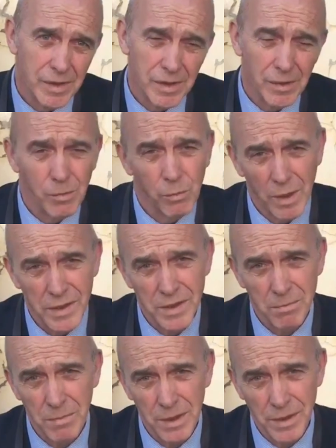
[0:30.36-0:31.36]
the
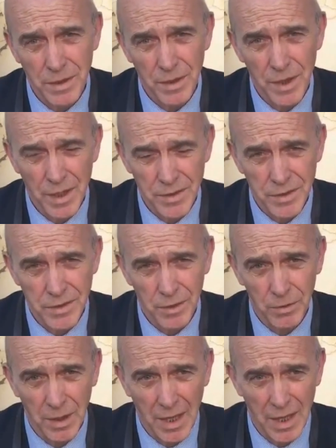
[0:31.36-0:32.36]
Western media has
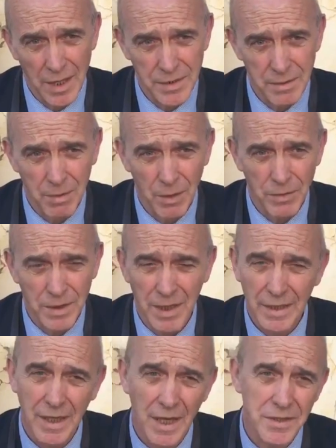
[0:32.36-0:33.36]
told lies about
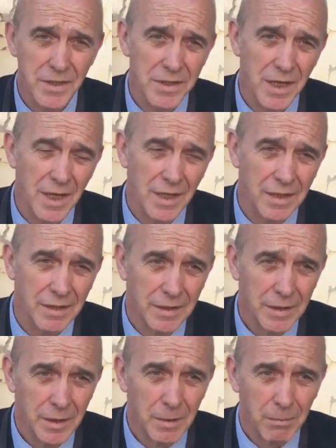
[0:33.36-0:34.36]
a gas attack
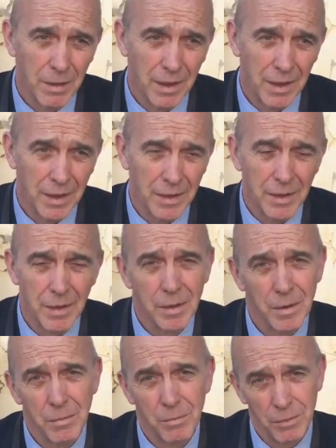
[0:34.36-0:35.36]
by
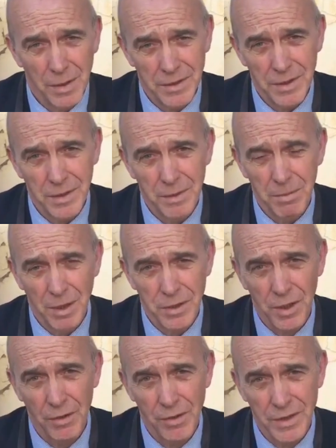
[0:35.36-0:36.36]
President
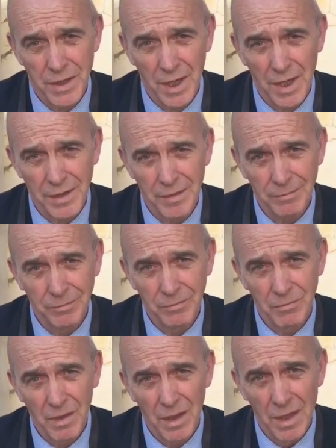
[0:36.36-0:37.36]
Bashar Assad,
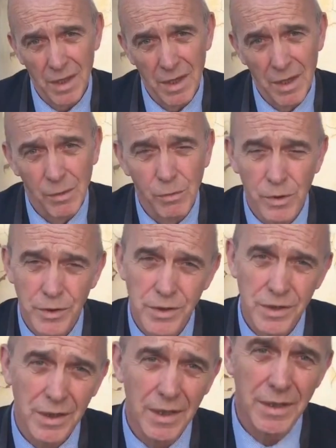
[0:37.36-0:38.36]

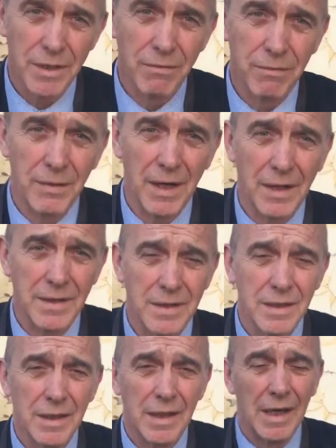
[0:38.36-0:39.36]
which is in
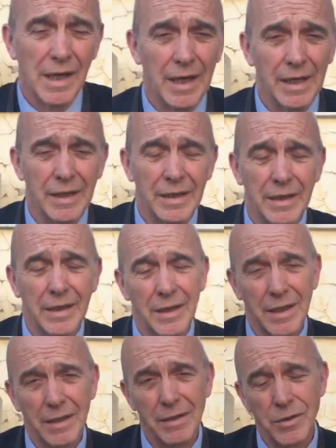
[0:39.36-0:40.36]
fact a
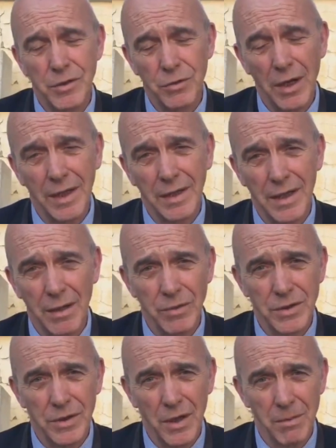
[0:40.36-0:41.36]
strike
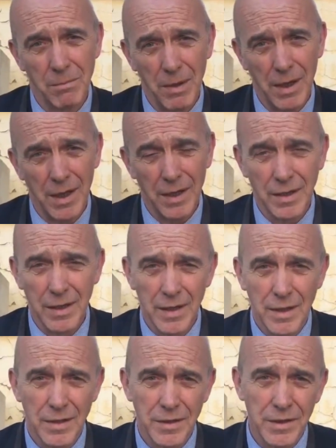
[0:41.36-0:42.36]
that was done by
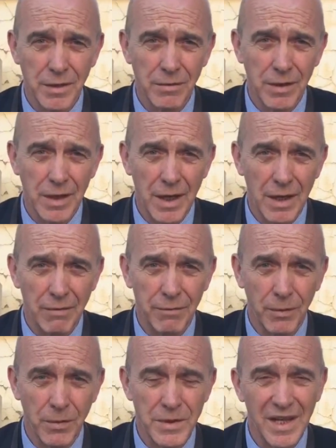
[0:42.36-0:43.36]
the Syrian Air
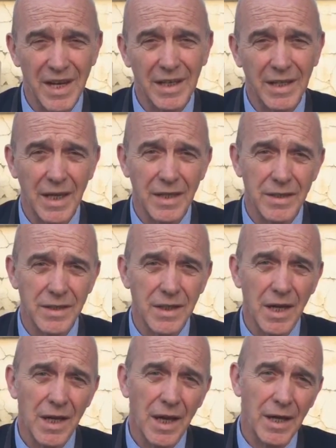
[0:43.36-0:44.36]
Force
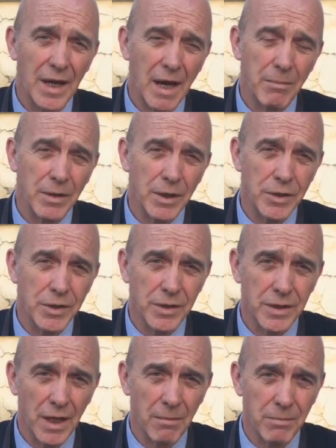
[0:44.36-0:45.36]
against an
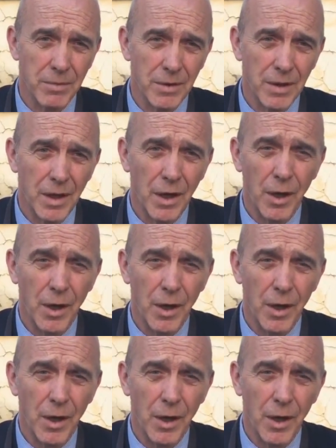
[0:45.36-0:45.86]
ammunition dump